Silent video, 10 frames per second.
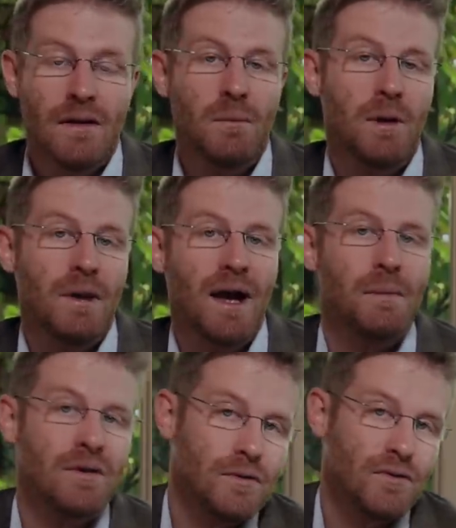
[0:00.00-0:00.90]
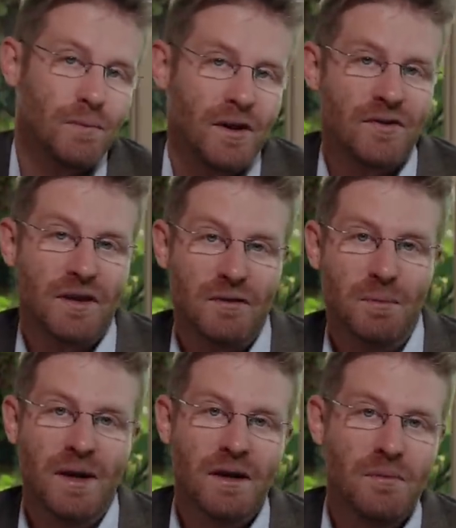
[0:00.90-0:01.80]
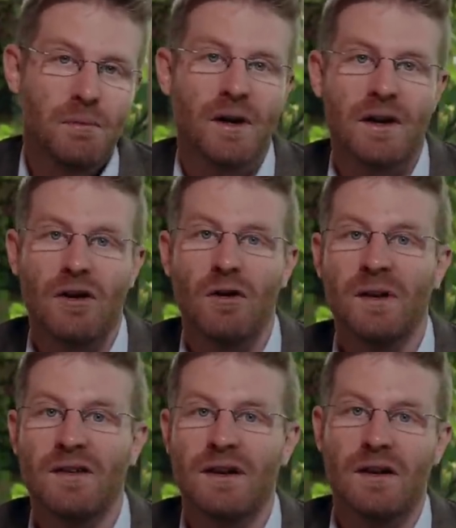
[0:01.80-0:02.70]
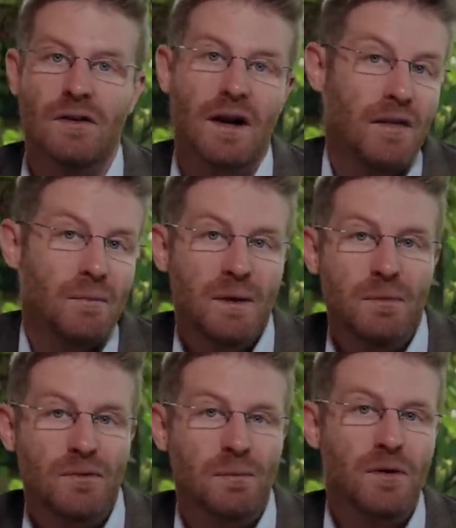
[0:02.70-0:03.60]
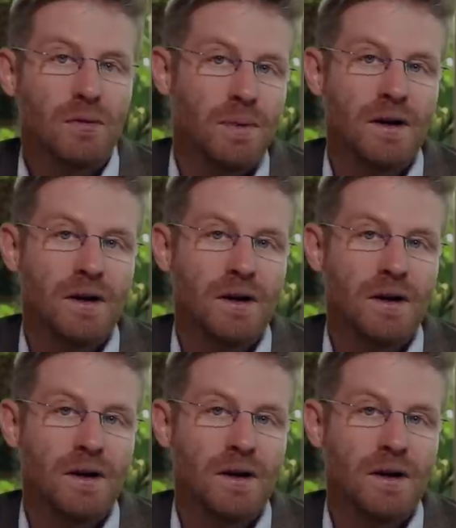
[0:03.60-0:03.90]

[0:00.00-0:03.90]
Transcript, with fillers: They might be happy to express their opinion by commenting on other people's blog